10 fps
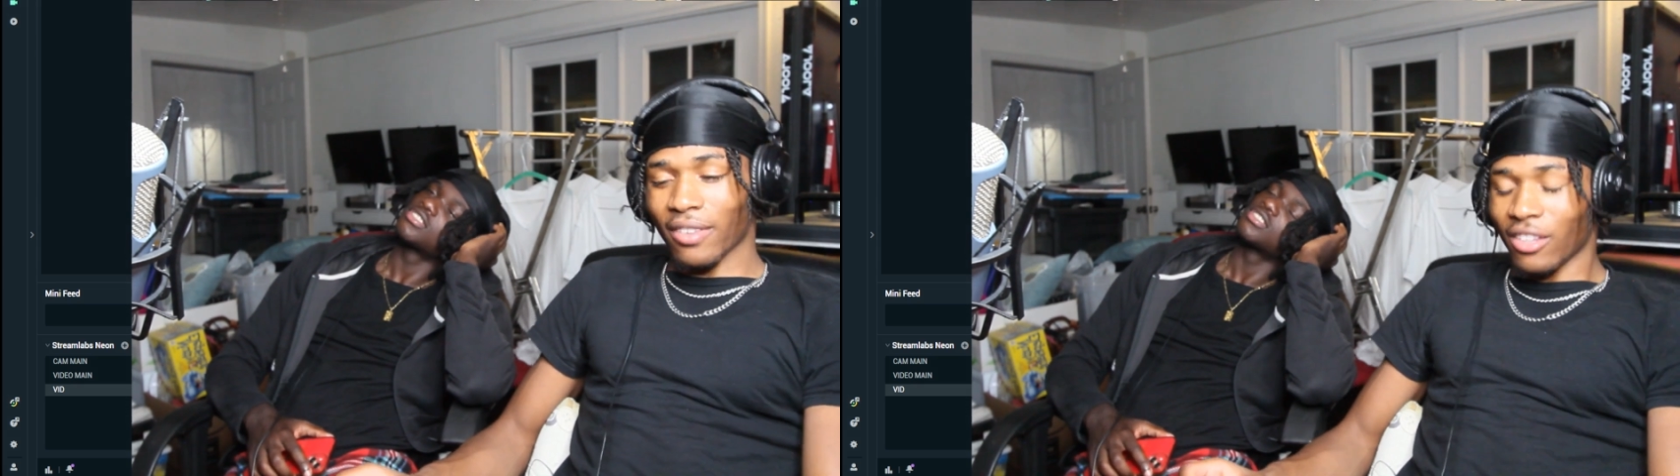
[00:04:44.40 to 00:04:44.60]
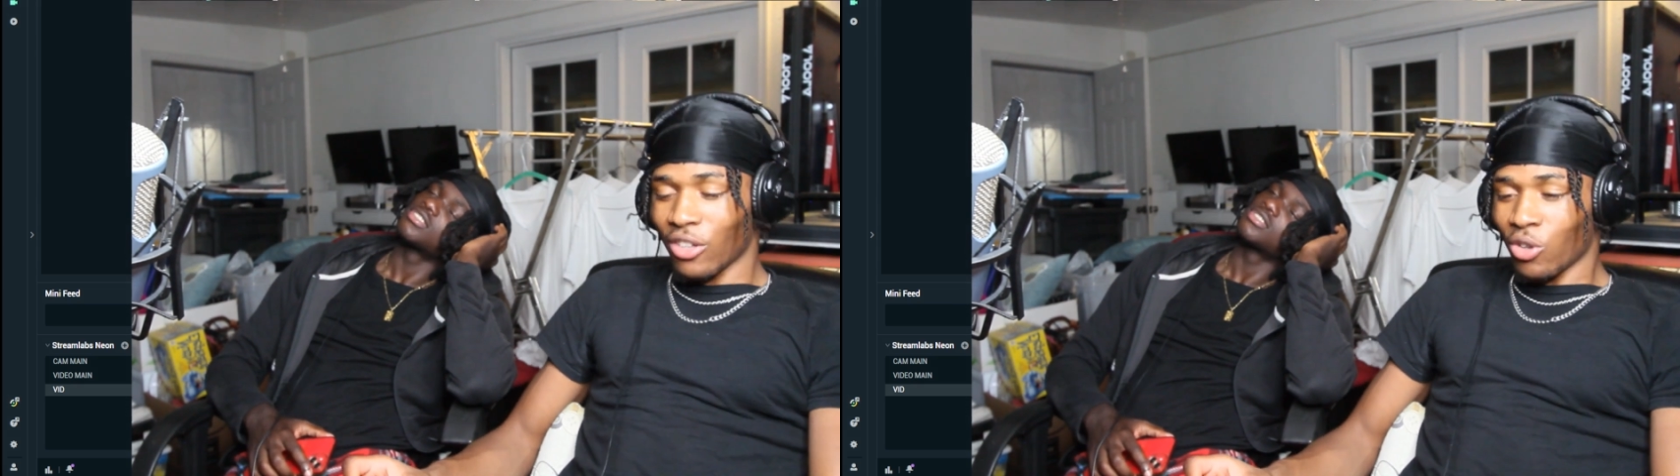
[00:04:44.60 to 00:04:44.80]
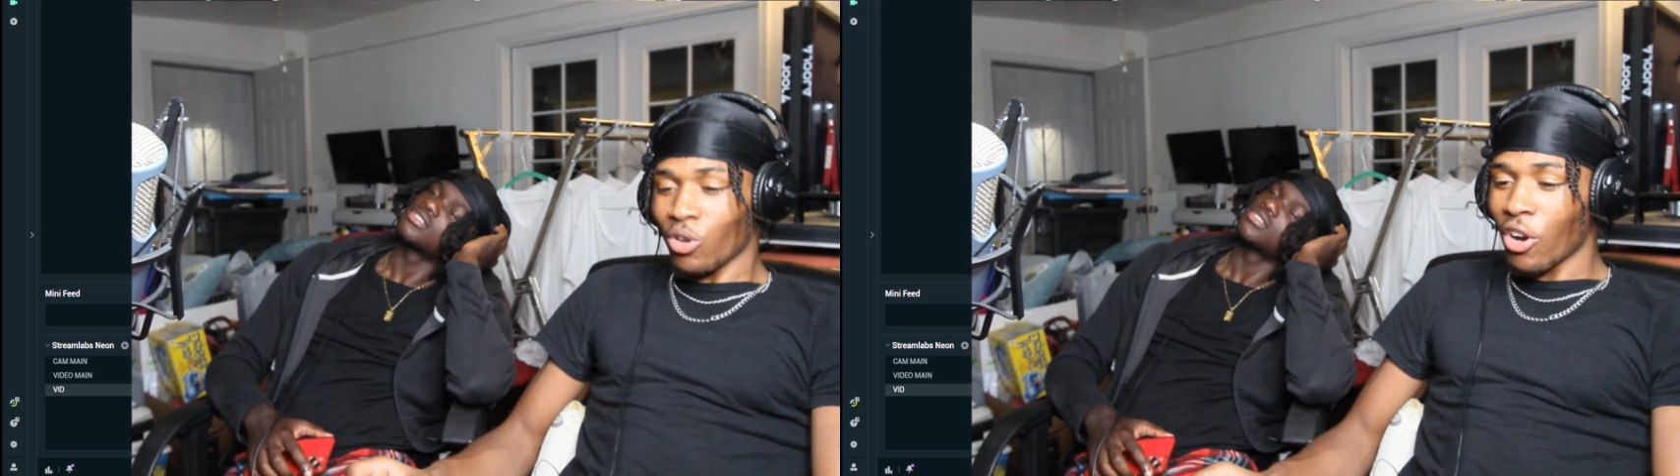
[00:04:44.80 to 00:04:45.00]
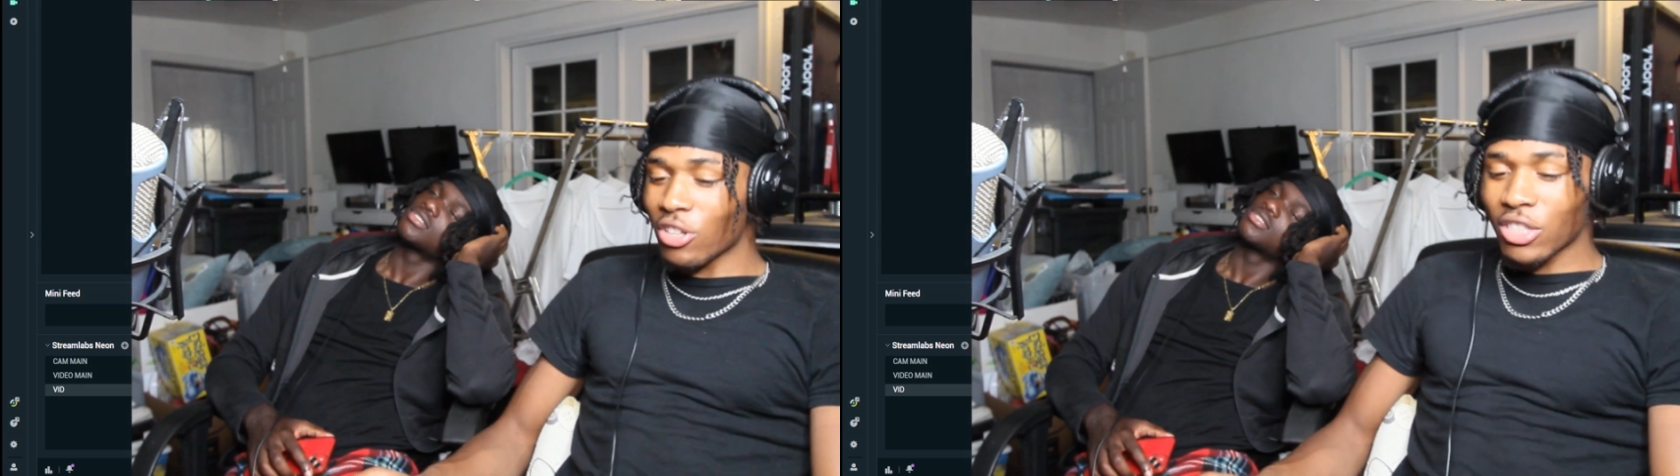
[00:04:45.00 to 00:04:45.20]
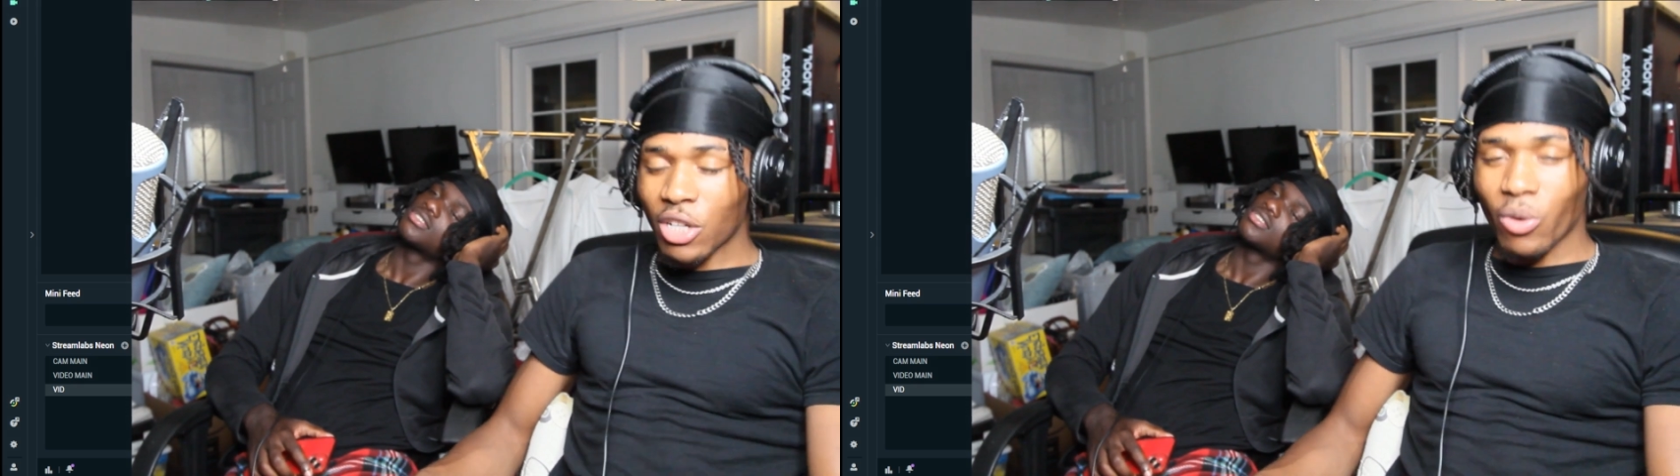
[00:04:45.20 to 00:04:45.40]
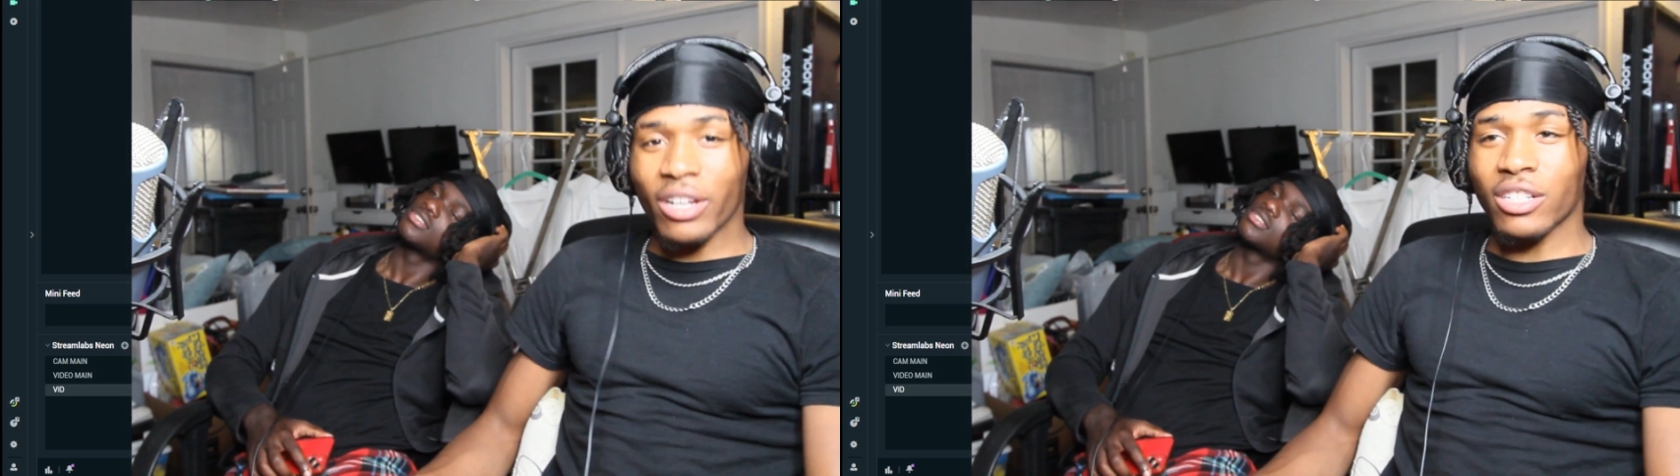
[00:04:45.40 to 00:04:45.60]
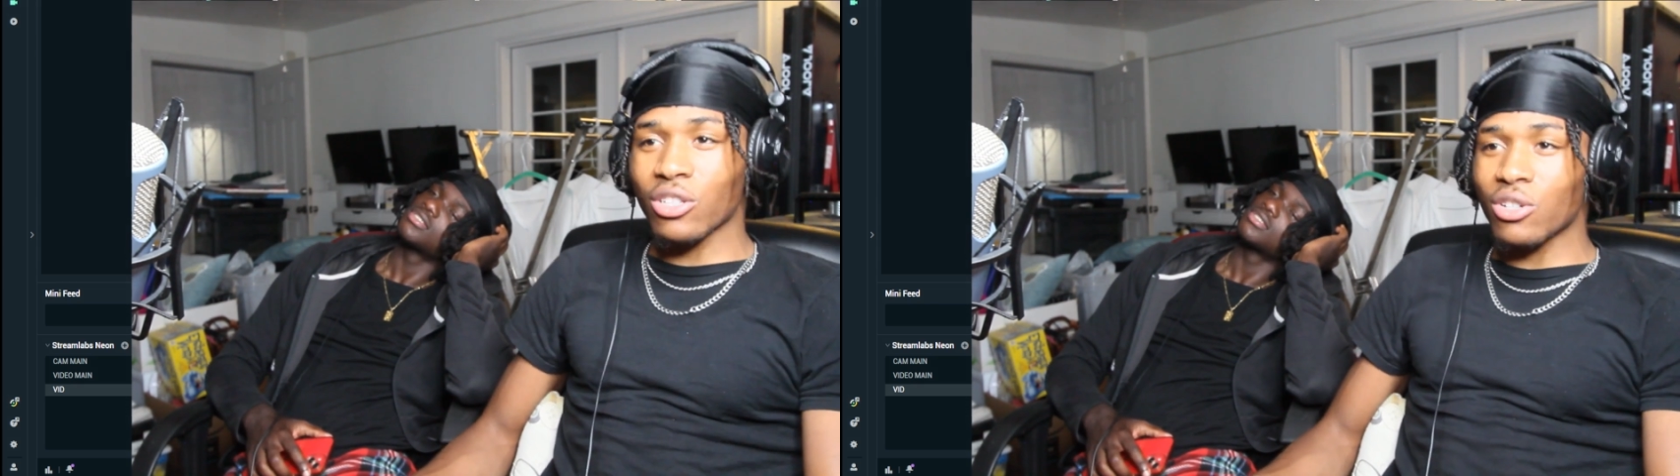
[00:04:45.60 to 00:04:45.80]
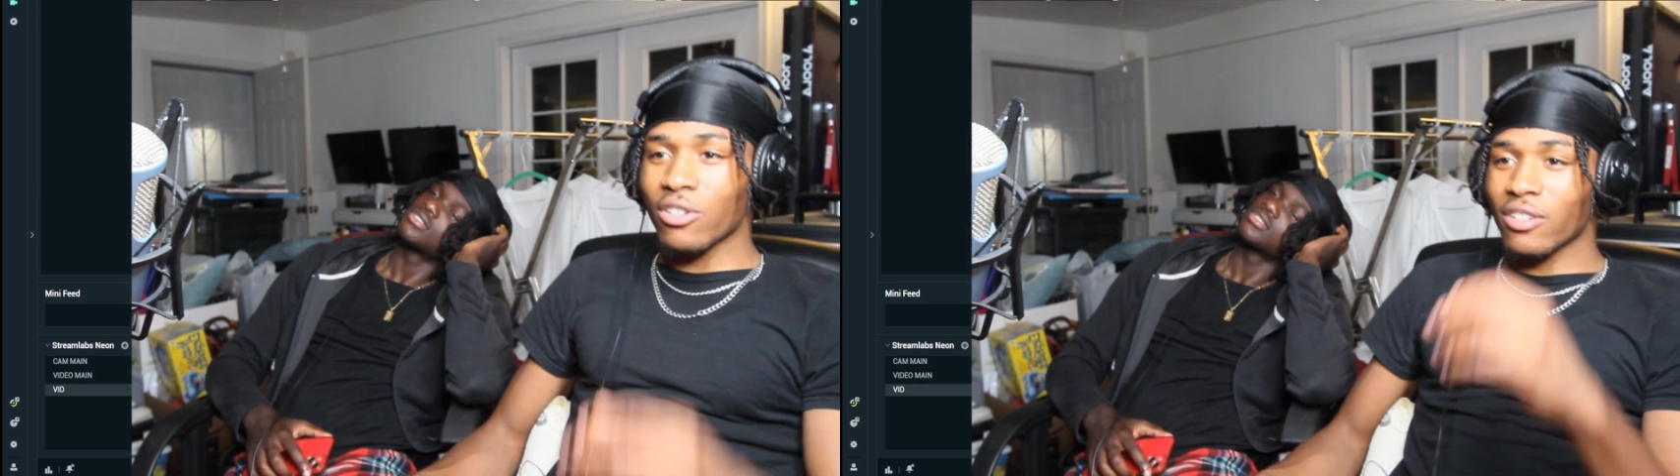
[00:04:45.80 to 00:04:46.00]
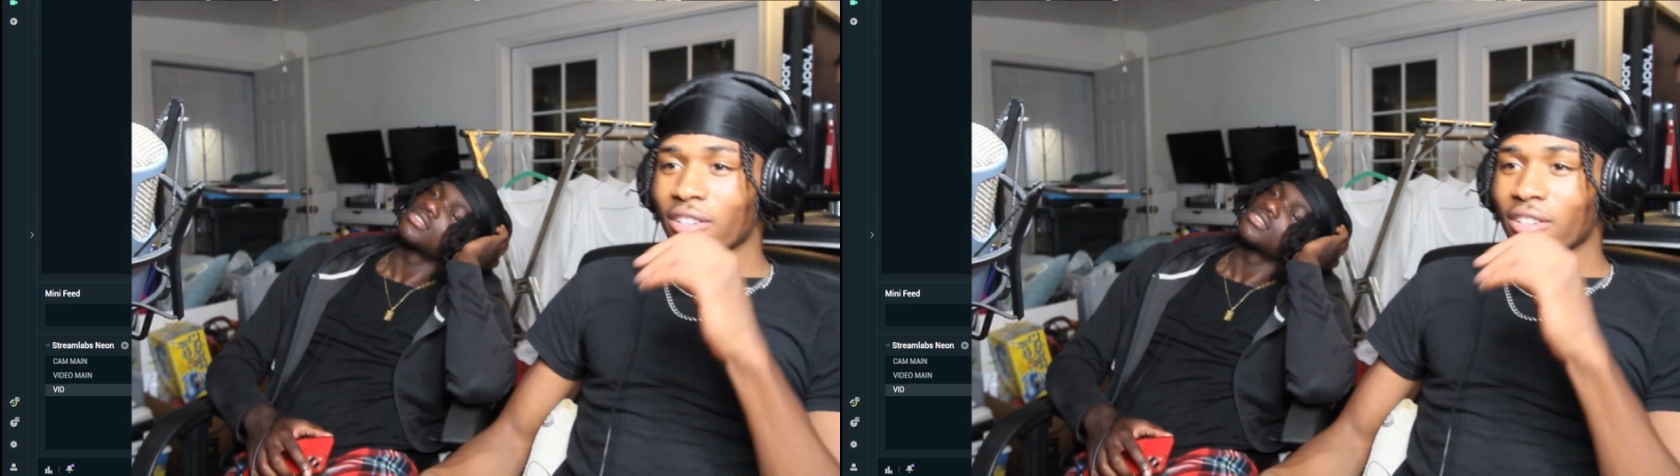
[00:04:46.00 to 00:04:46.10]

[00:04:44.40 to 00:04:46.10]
Do girls deal with it too?